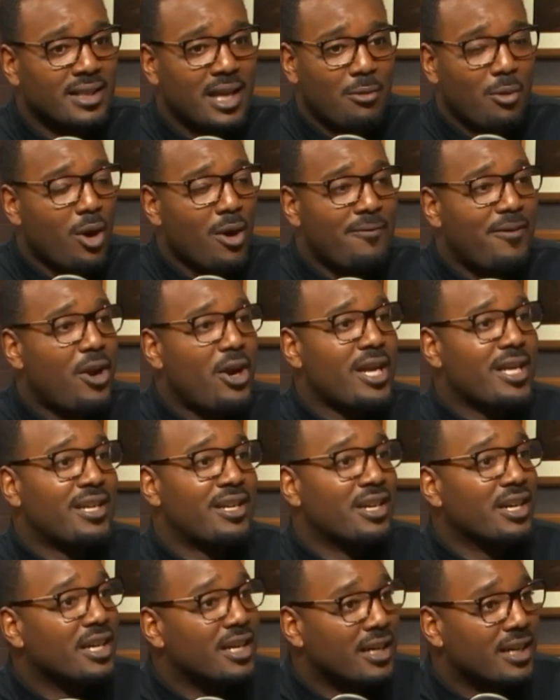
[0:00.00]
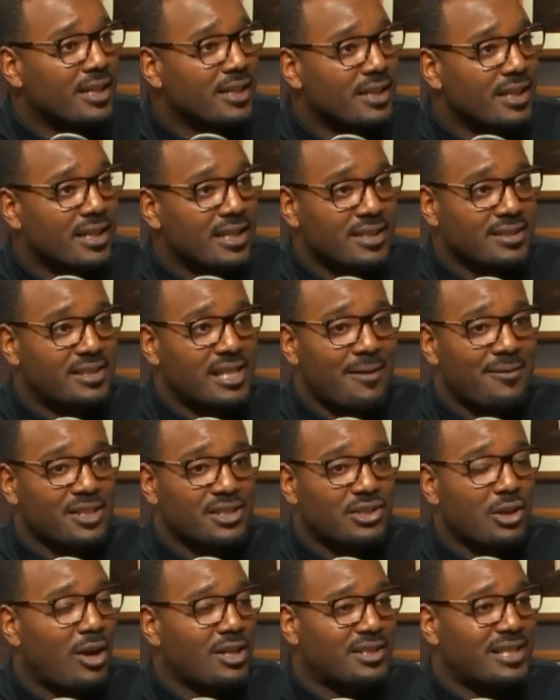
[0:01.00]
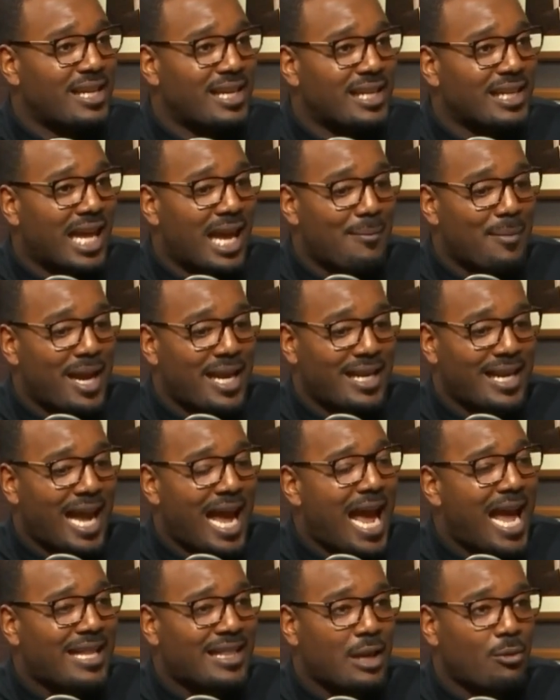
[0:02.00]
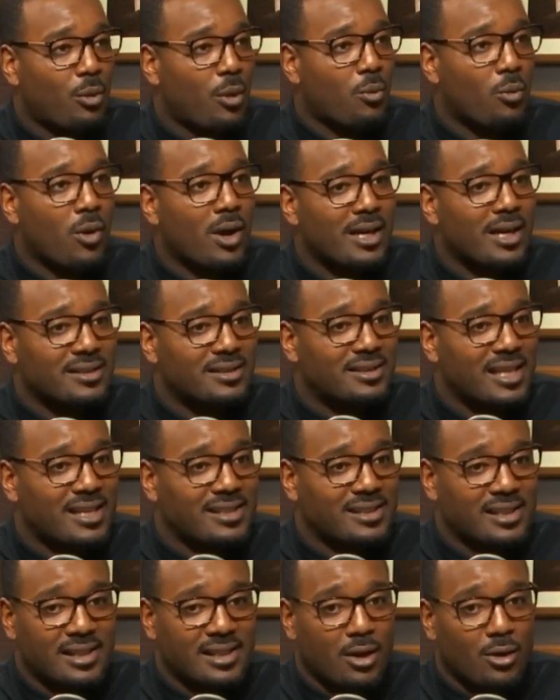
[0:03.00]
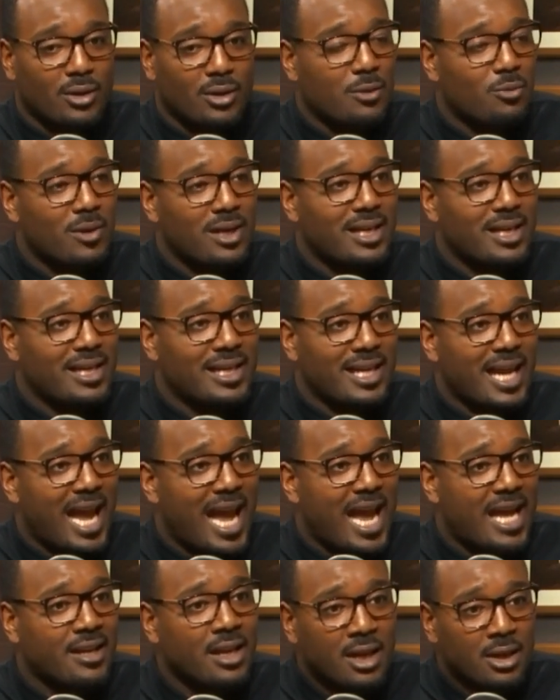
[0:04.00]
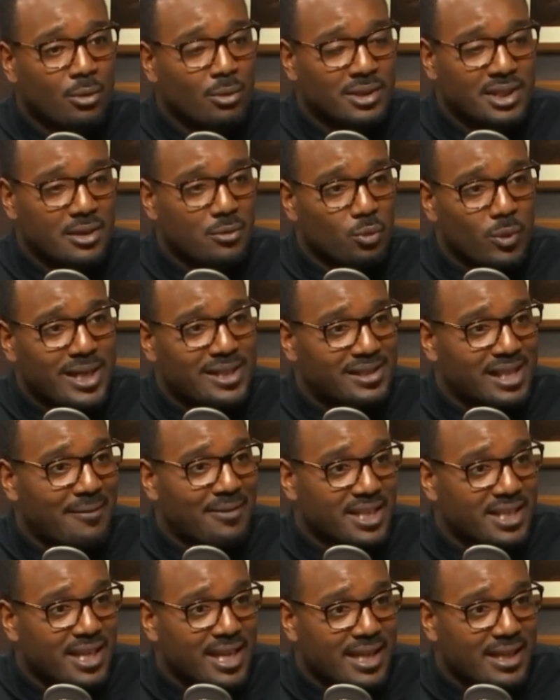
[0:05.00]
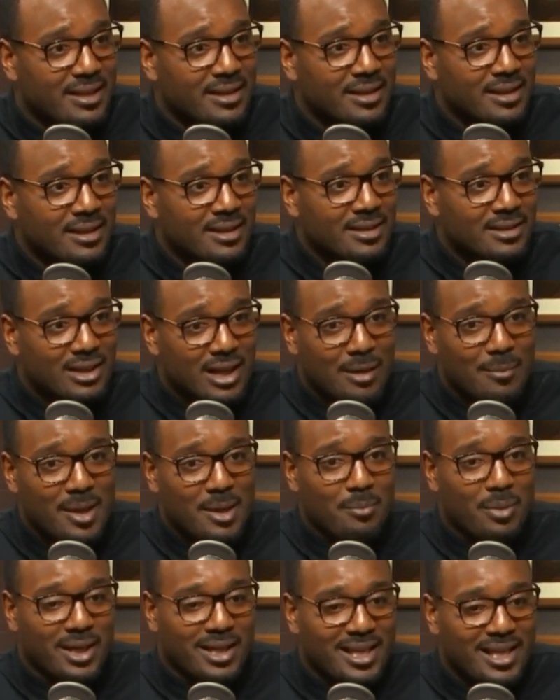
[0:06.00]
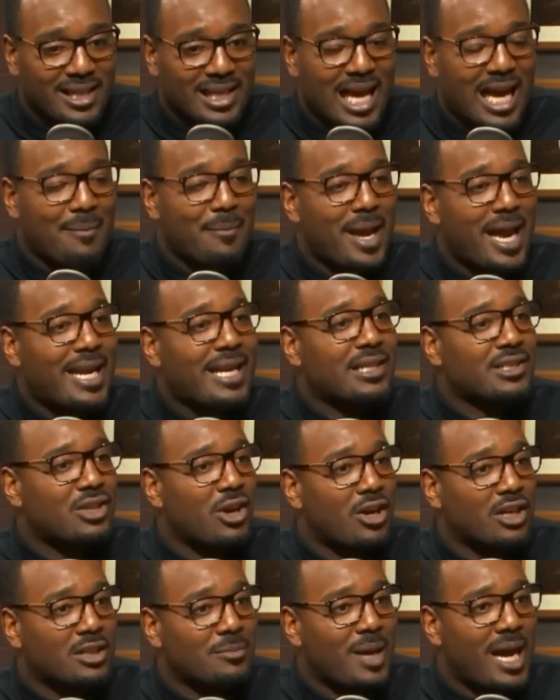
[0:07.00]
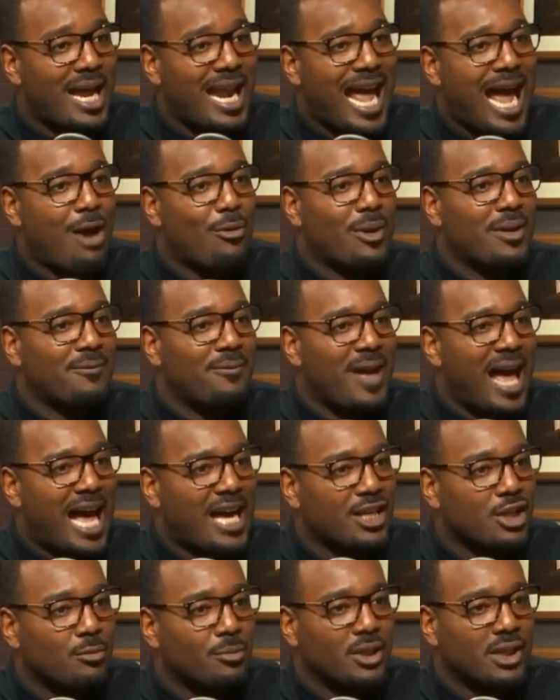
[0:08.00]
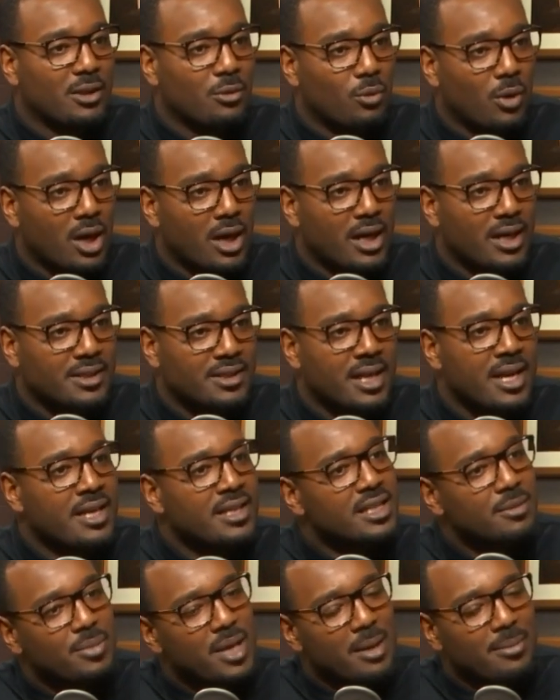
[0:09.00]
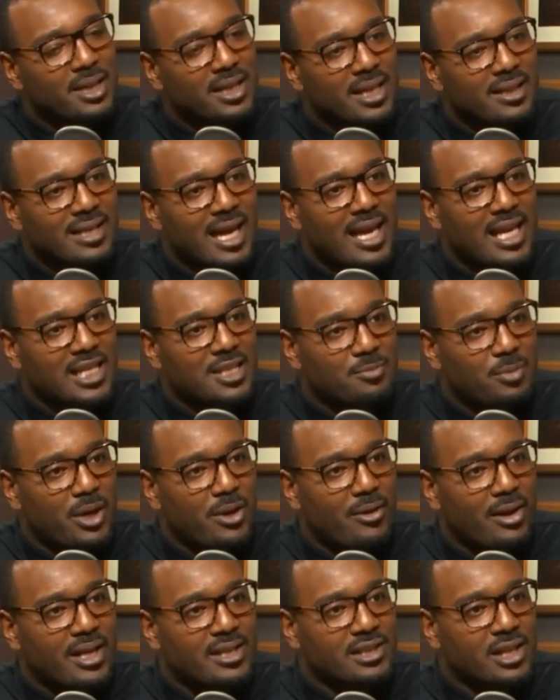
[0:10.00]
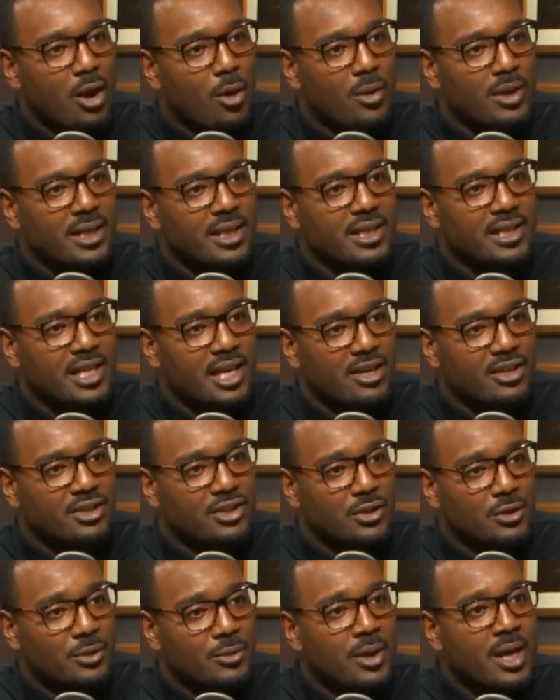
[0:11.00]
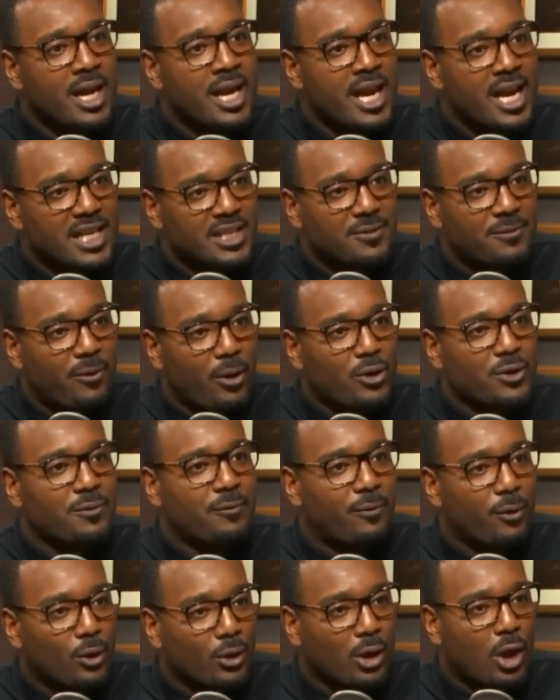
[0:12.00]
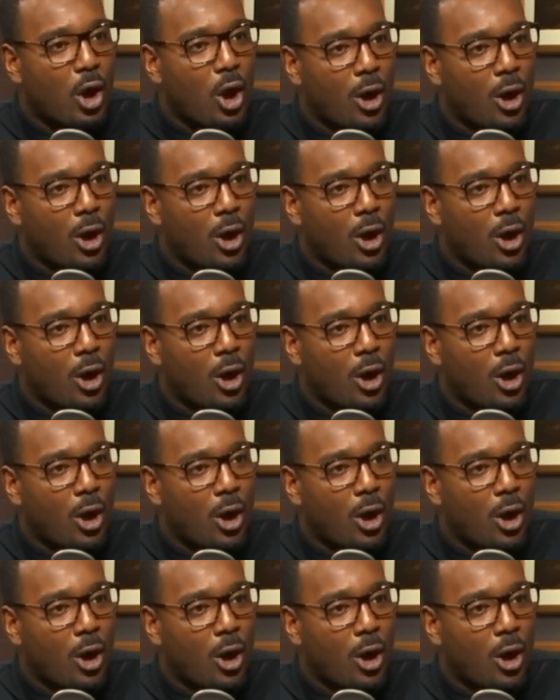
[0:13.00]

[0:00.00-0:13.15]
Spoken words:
They weren't very good in the 7 starts that Eli Manning had. They were 1-6, and the only win that he had was in week 17. So, I mean, but Eli Manning talked about how invaluable it was to be able to get that experience going into year 2, his first full